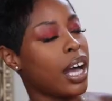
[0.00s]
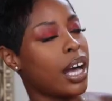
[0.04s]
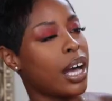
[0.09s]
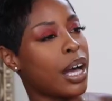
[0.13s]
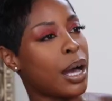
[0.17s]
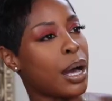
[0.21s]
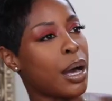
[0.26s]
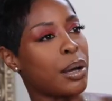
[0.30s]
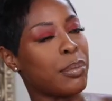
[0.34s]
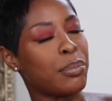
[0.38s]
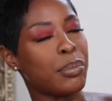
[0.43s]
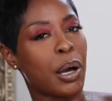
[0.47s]

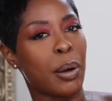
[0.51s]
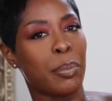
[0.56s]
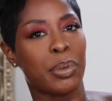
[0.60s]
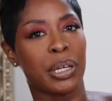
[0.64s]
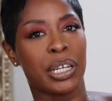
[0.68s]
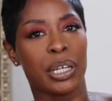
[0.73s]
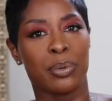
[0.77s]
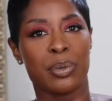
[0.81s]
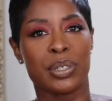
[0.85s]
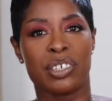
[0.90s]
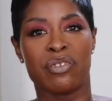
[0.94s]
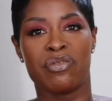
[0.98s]
Um,
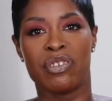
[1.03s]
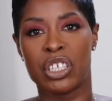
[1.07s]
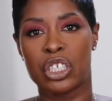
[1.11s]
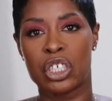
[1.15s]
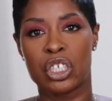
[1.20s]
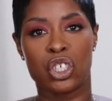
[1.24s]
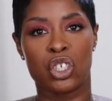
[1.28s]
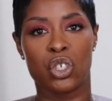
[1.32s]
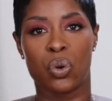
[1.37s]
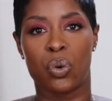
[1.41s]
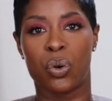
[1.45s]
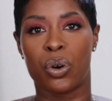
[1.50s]
but it was a
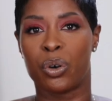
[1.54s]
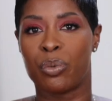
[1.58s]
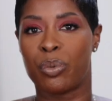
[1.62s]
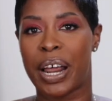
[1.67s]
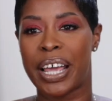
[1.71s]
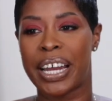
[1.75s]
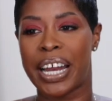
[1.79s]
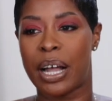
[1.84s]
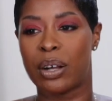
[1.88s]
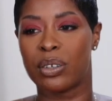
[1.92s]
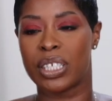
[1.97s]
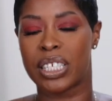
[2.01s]
vintage store
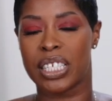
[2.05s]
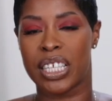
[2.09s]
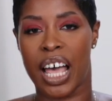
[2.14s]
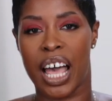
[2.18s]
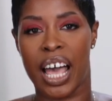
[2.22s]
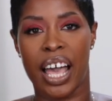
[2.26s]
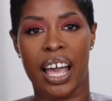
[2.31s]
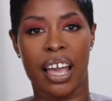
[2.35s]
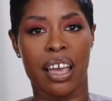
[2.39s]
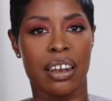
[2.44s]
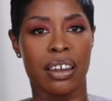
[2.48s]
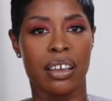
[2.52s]
right
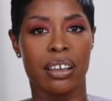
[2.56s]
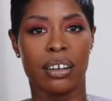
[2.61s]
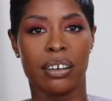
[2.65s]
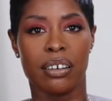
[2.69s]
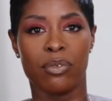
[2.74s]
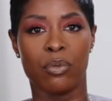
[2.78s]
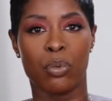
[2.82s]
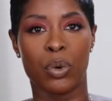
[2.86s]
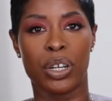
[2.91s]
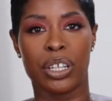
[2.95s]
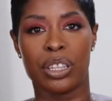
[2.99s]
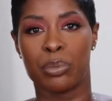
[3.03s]
outside
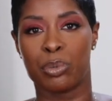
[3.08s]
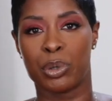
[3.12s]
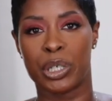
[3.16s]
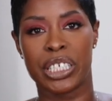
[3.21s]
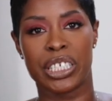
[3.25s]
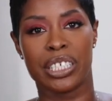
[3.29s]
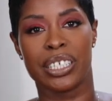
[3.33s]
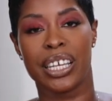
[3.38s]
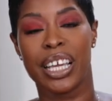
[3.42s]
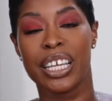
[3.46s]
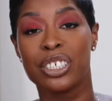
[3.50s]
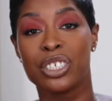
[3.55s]
of one of the
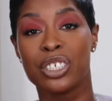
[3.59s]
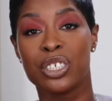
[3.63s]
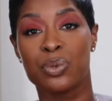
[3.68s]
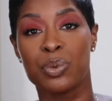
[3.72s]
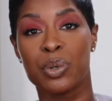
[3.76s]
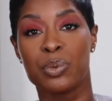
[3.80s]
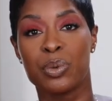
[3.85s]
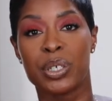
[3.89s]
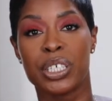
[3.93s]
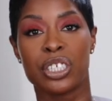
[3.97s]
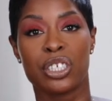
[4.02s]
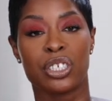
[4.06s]
presentations
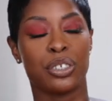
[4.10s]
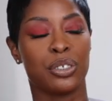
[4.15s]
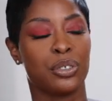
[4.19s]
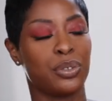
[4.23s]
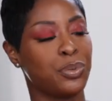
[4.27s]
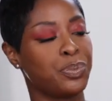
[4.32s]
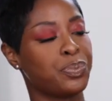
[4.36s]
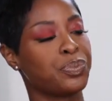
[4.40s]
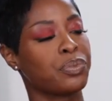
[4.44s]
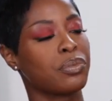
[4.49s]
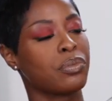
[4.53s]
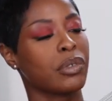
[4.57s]
we went
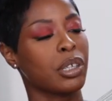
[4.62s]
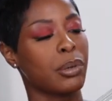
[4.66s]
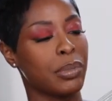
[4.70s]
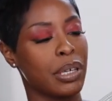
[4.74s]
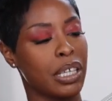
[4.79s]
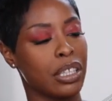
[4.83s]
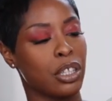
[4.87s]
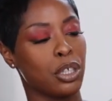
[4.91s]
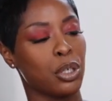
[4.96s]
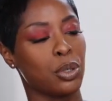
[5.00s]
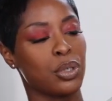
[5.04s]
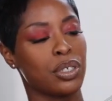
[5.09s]
to, me
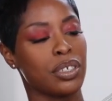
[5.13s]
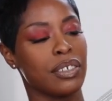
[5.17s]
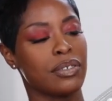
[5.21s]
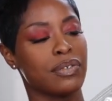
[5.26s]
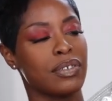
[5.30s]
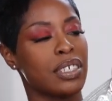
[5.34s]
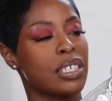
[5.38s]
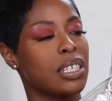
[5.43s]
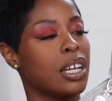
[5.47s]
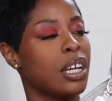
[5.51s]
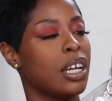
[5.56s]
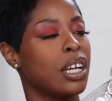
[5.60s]
and the
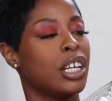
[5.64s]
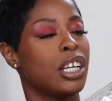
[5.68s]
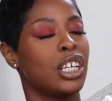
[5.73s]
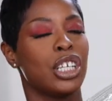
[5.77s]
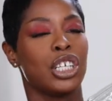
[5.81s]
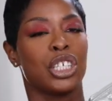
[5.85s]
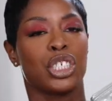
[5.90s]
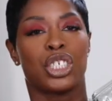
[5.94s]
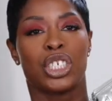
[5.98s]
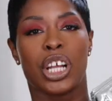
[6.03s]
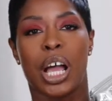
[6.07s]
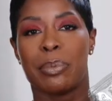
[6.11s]
Yusufs
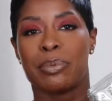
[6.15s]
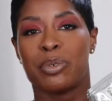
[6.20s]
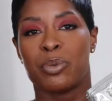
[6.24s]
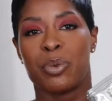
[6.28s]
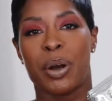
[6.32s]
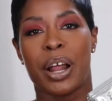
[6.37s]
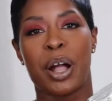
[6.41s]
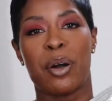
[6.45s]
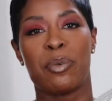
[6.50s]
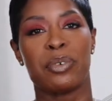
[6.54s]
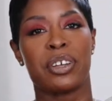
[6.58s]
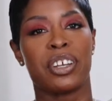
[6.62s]
shopped
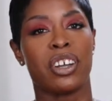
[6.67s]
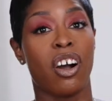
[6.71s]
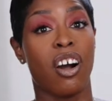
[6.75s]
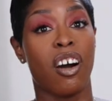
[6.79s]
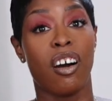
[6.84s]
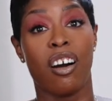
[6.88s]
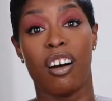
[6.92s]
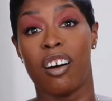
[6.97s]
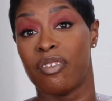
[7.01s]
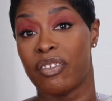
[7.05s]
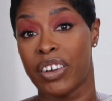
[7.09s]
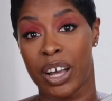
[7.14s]
around, we
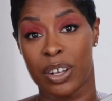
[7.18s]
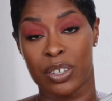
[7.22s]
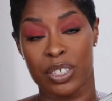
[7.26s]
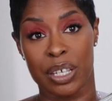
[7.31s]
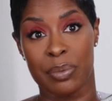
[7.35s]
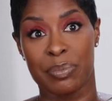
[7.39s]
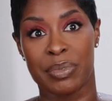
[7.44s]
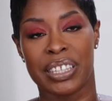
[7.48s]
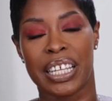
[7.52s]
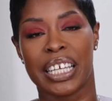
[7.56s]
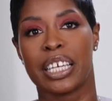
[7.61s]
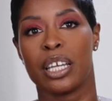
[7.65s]
all found
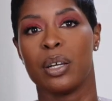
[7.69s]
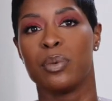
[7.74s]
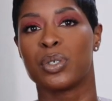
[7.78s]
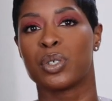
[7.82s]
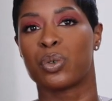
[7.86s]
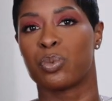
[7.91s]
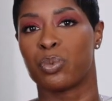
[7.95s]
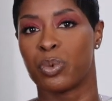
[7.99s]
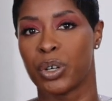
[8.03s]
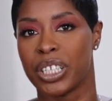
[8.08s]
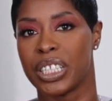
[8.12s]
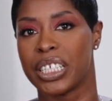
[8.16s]
something. Like it was
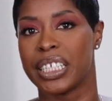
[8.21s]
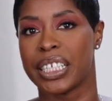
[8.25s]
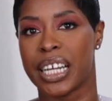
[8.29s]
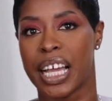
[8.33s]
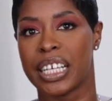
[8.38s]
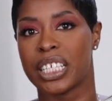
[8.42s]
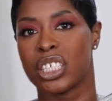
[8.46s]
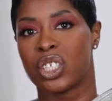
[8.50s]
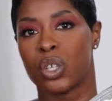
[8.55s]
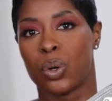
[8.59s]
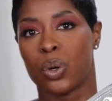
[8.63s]
a really nice